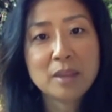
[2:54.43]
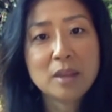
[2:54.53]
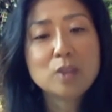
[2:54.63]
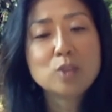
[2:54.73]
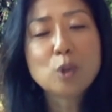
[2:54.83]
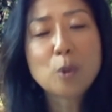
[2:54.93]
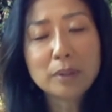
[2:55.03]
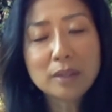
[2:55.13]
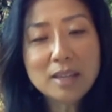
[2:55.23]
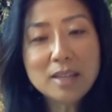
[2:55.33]
So
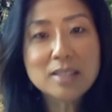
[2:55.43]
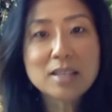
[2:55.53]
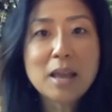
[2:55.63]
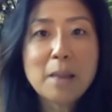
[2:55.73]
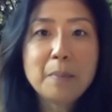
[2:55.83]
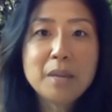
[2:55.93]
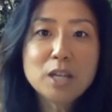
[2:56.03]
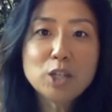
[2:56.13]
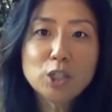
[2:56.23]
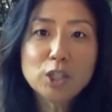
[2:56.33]
please be
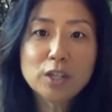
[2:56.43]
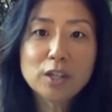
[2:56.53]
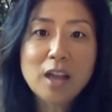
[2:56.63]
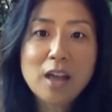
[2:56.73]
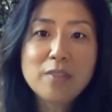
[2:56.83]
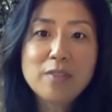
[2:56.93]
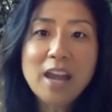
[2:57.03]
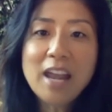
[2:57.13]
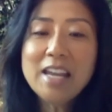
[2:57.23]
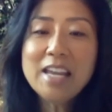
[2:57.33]
assured that
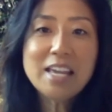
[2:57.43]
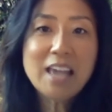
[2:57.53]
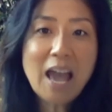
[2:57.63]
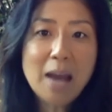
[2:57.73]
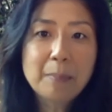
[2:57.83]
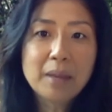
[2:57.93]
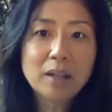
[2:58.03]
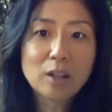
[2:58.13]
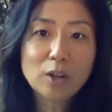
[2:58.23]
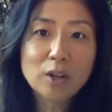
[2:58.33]
any gap
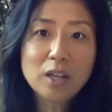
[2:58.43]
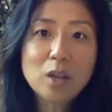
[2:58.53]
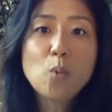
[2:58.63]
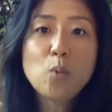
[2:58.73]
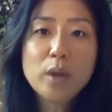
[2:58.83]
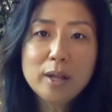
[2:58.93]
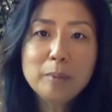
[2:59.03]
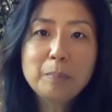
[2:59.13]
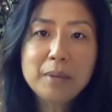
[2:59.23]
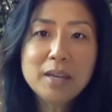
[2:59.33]
in learning will
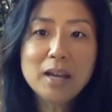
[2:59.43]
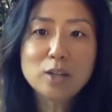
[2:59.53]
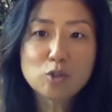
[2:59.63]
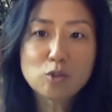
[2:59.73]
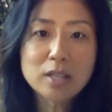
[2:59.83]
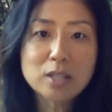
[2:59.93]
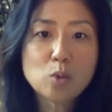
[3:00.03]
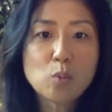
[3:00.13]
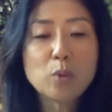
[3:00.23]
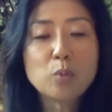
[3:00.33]
be
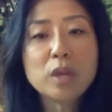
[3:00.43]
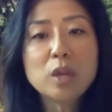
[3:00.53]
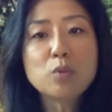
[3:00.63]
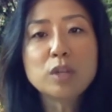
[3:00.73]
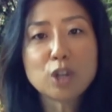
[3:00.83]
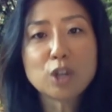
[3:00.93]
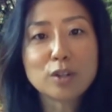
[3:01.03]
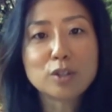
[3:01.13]
addressed when we return